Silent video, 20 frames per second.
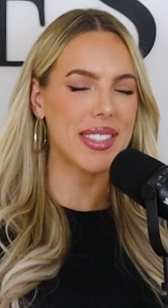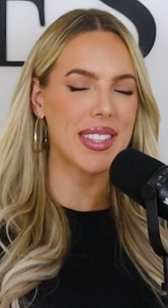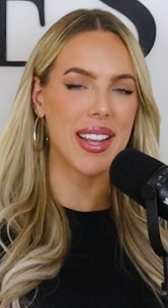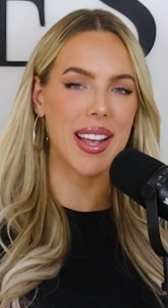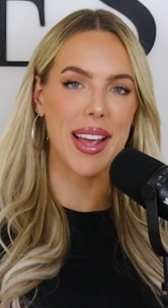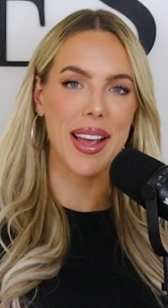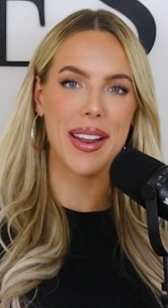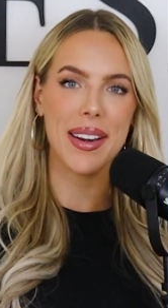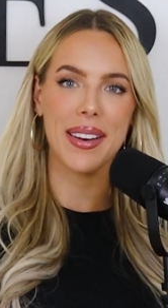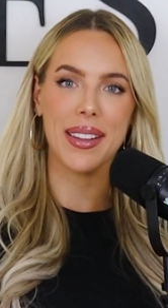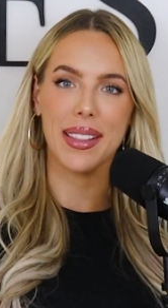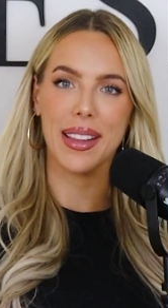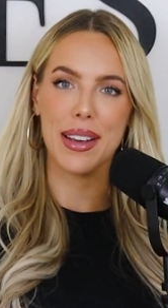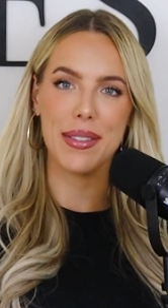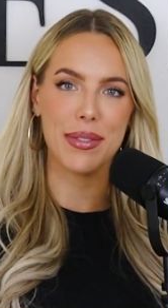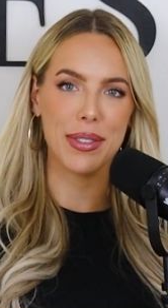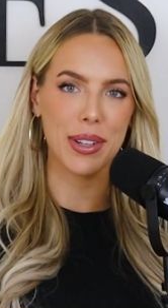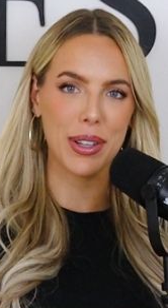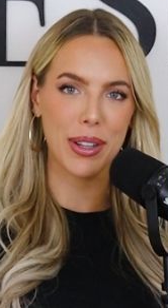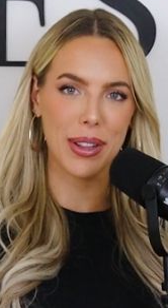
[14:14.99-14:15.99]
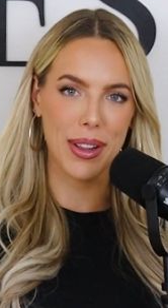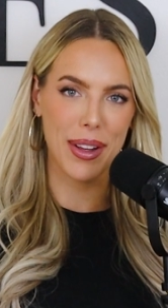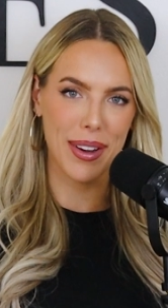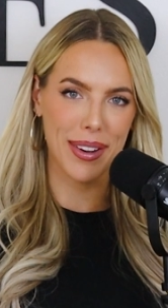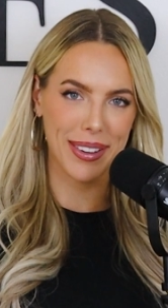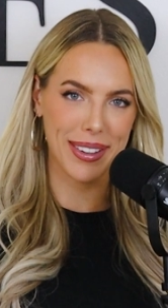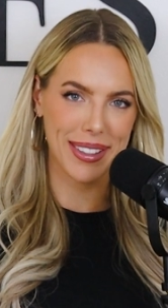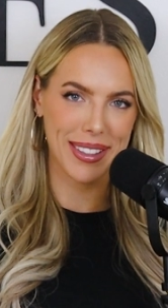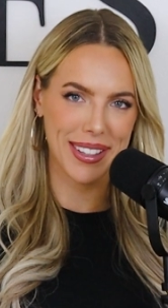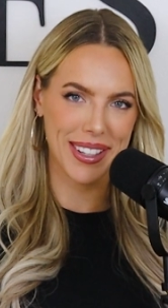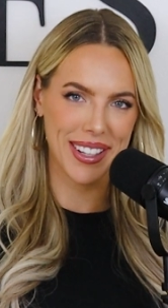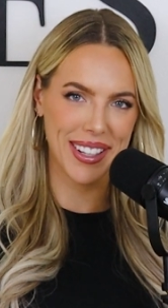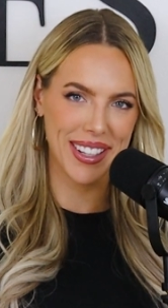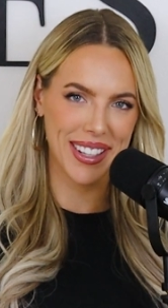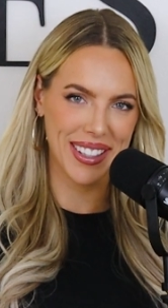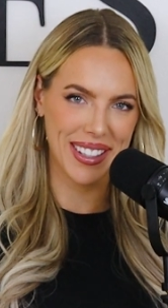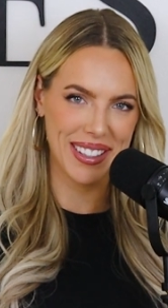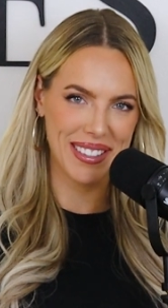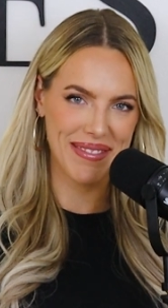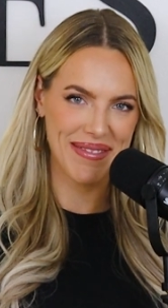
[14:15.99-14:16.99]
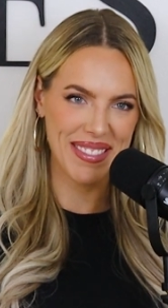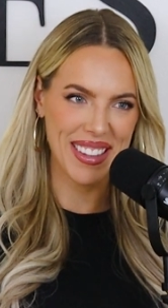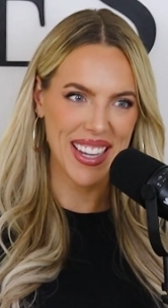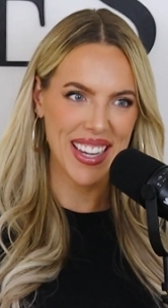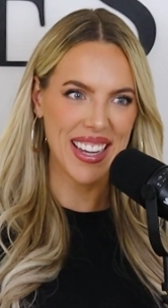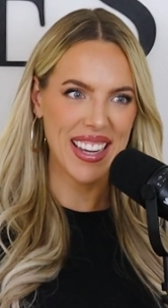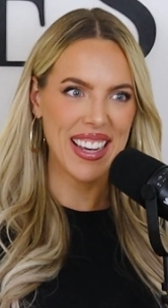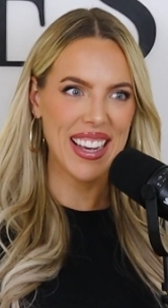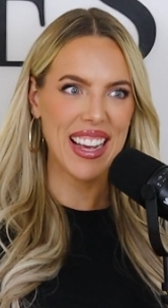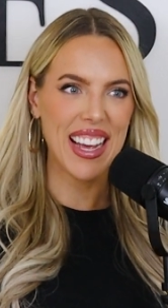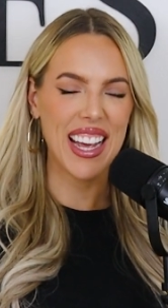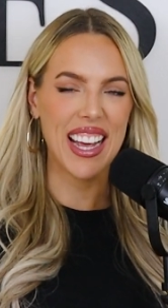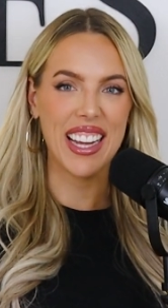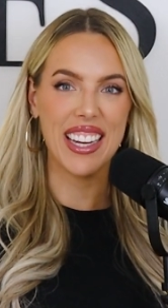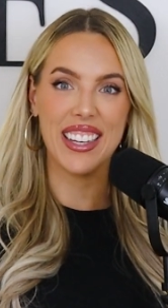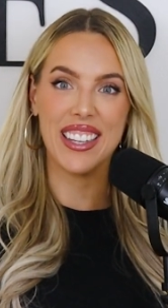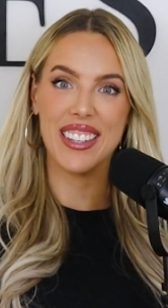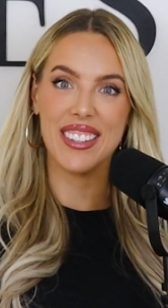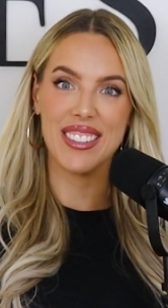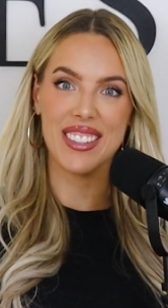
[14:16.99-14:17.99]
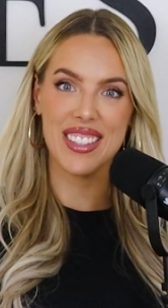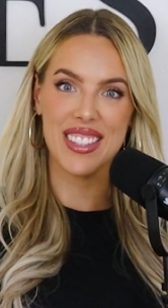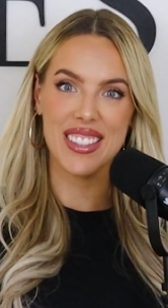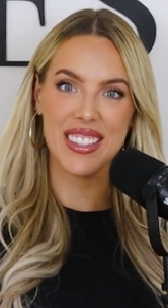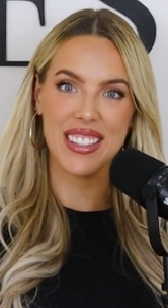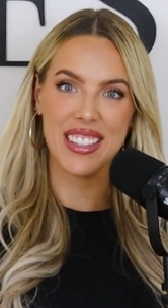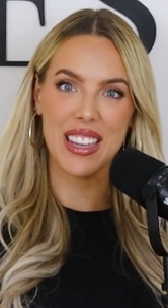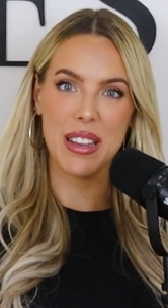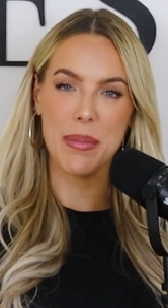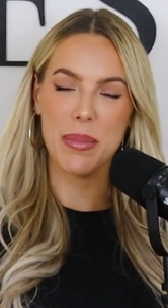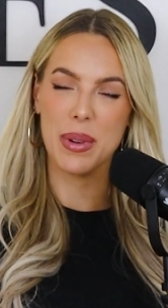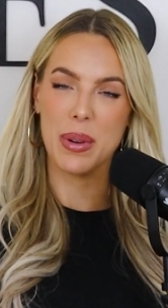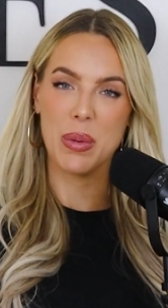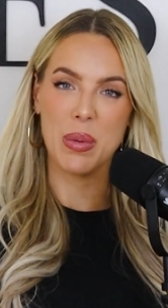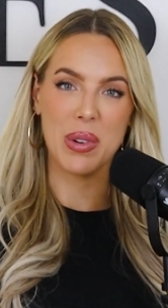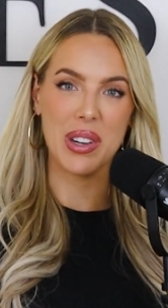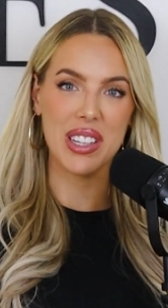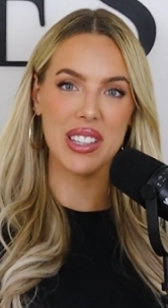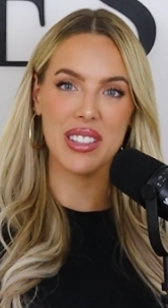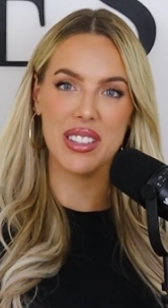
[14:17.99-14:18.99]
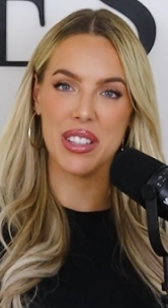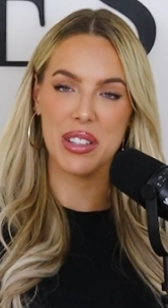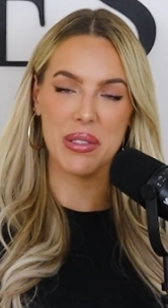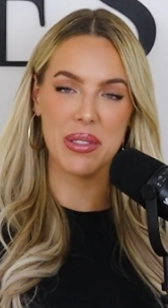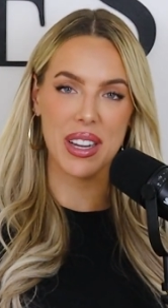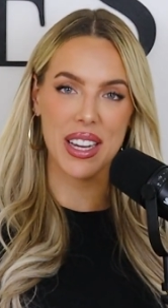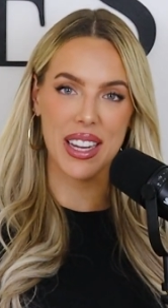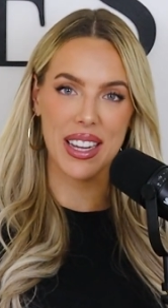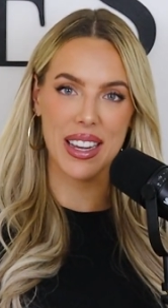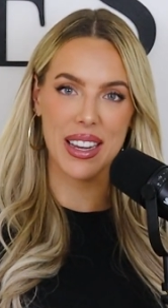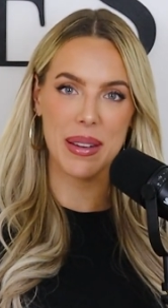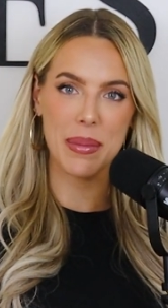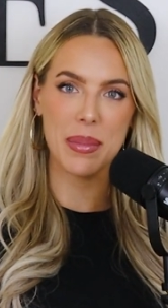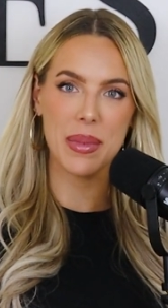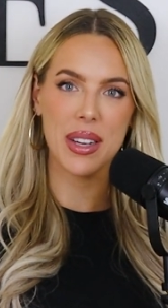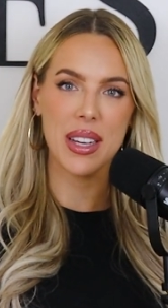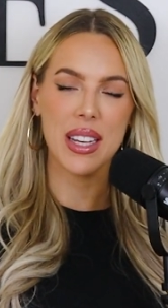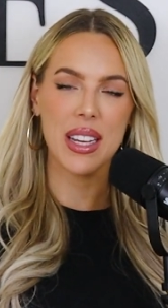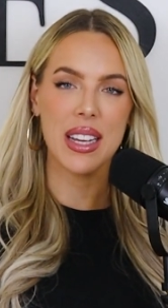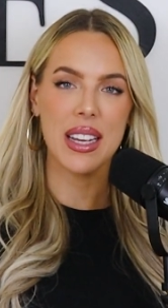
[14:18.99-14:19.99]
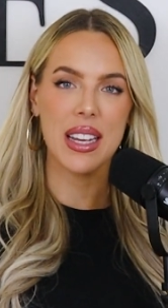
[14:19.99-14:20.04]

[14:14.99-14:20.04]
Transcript: 10, 11 o'clock and go to sleep at 1, 2 a.m.